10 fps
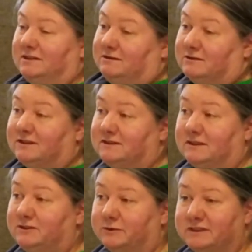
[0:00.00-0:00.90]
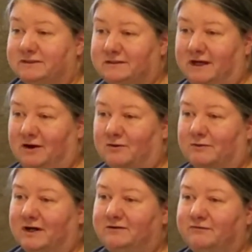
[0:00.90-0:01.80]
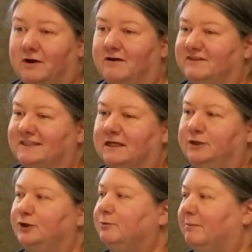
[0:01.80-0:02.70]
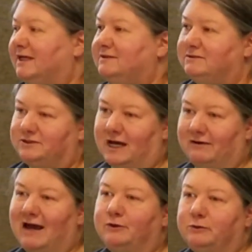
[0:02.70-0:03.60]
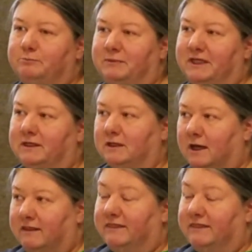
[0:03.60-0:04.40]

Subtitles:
your constituents, running for office, getting your message out. How do you be the